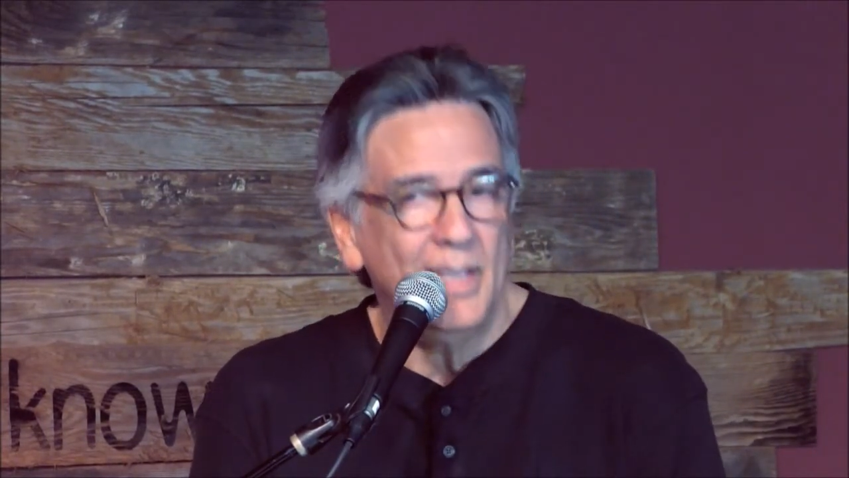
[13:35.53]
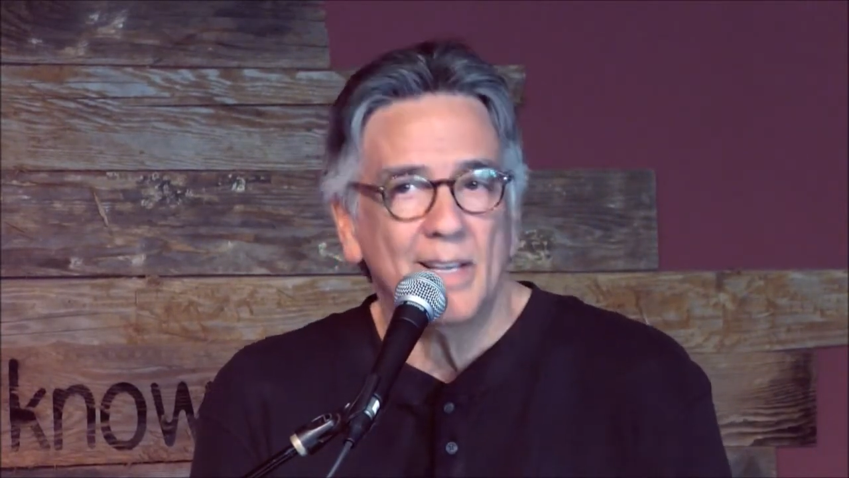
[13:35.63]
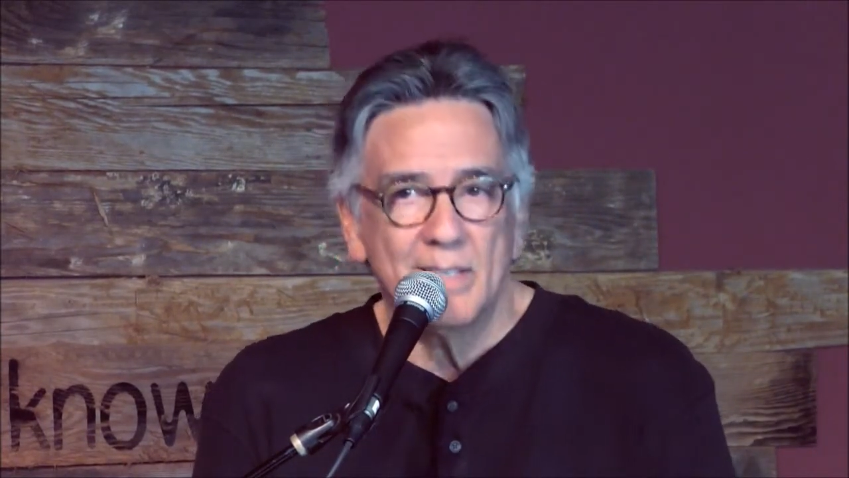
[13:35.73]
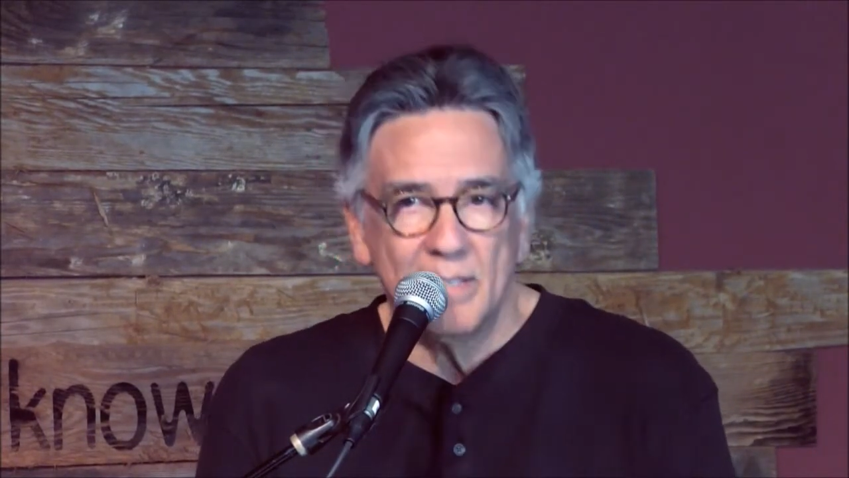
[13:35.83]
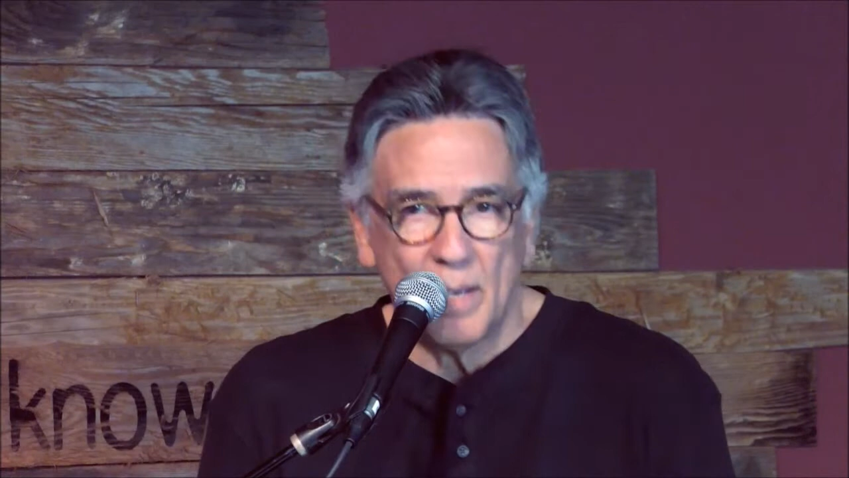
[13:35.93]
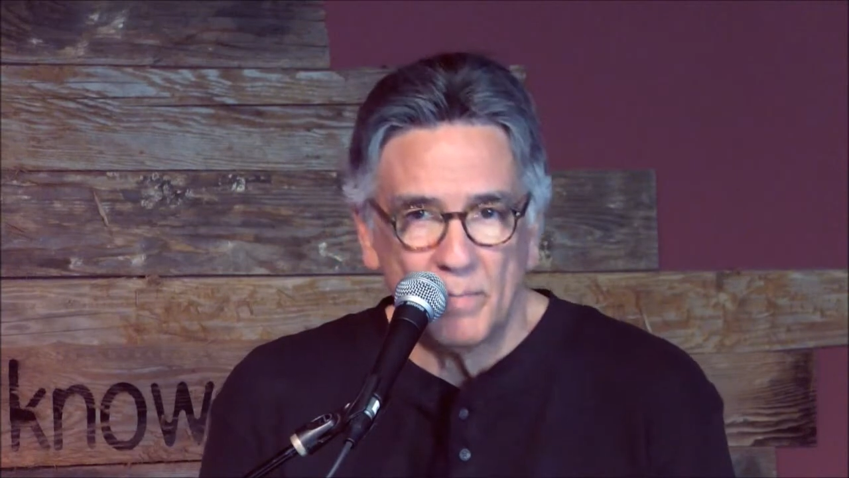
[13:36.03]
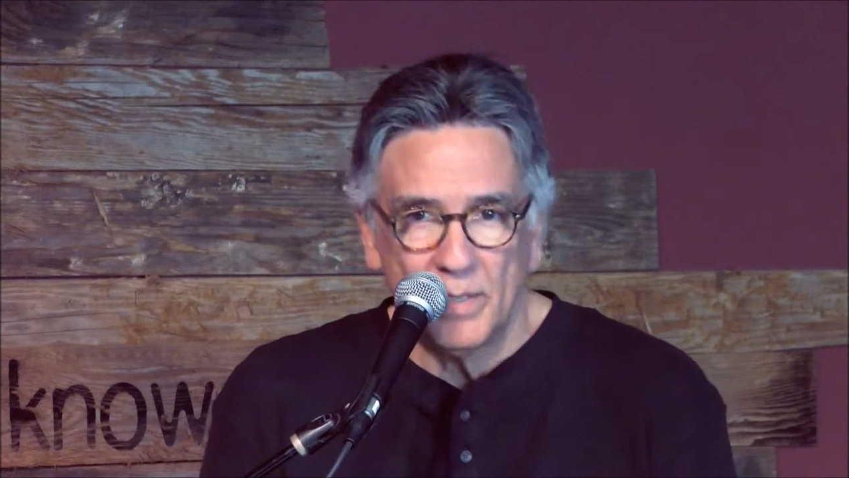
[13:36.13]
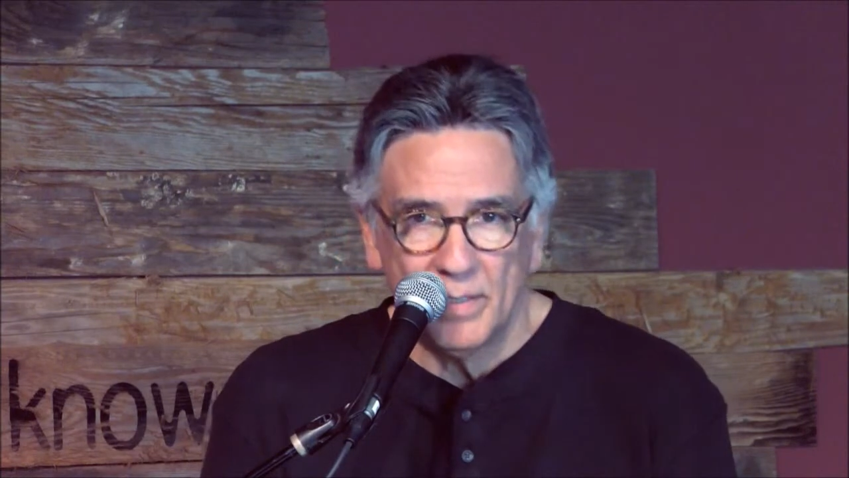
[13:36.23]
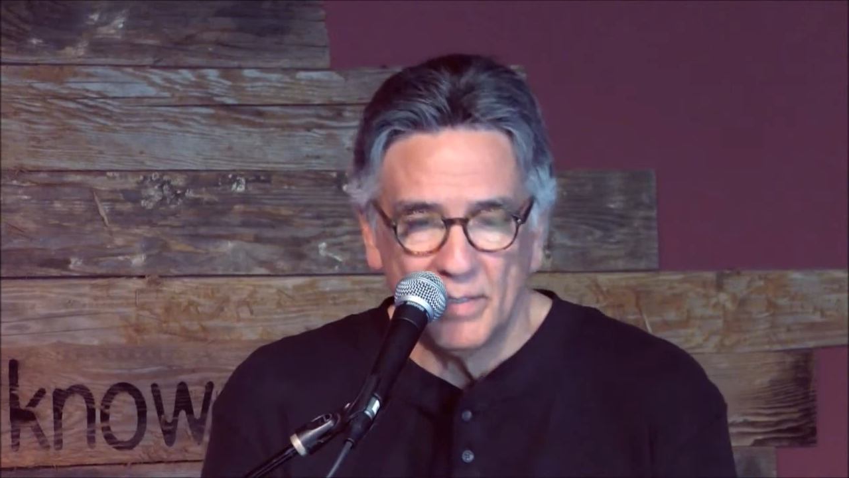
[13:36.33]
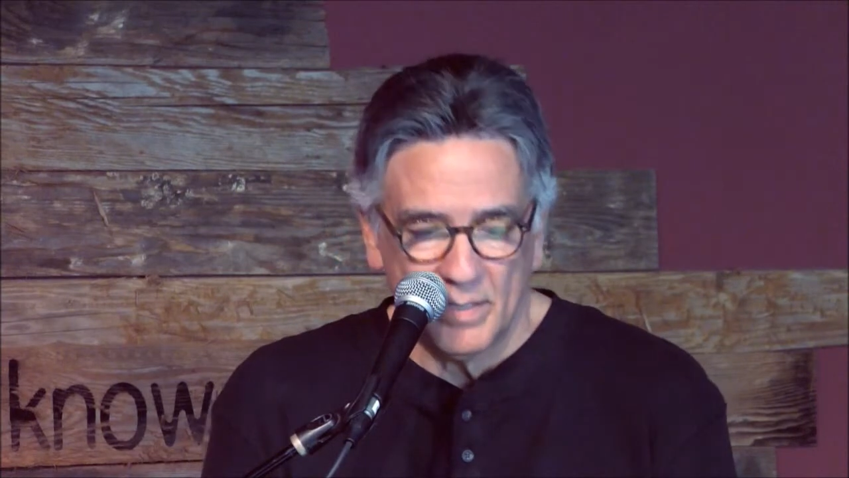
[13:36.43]
The
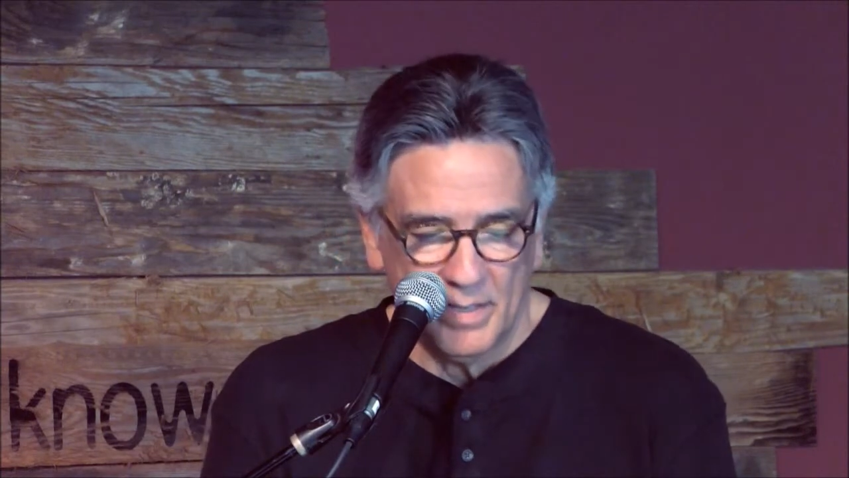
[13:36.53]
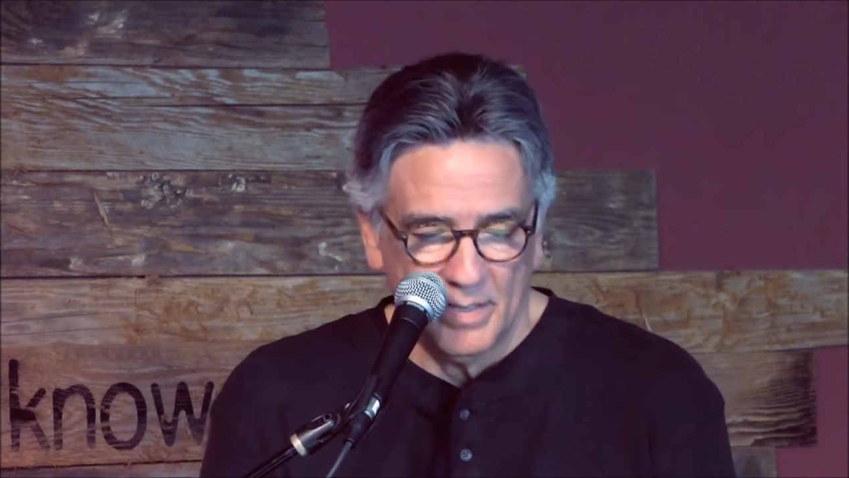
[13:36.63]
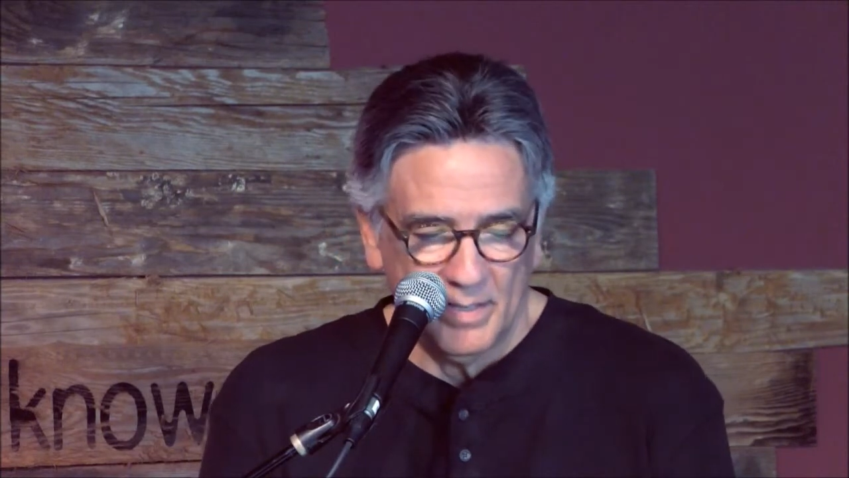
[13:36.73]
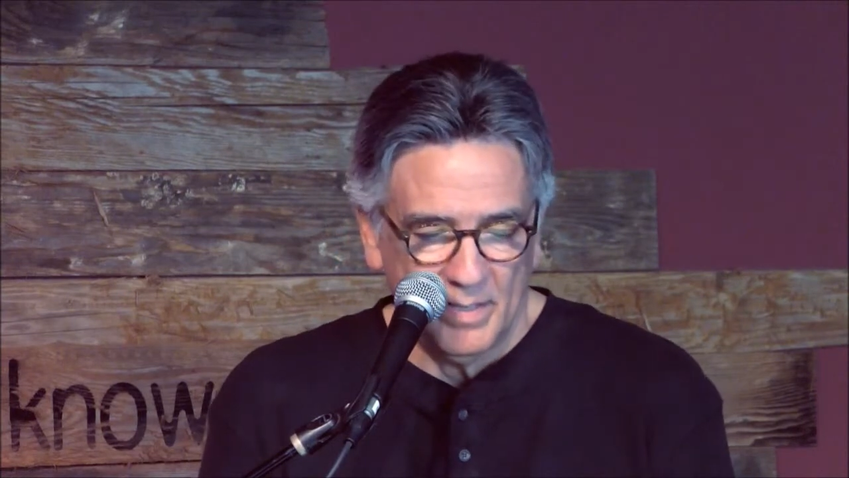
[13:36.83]
acceptance,